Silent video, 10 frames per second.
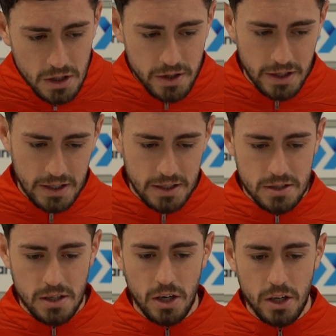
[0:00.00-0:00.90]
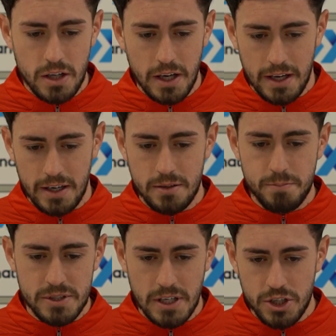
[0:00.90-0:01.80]
things like in
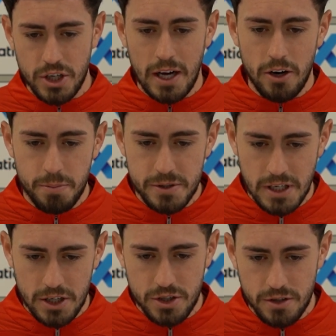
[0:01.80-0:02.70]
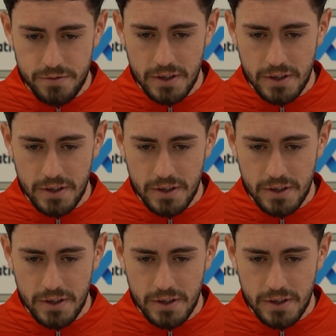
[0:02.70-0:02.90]
possession, out of possession,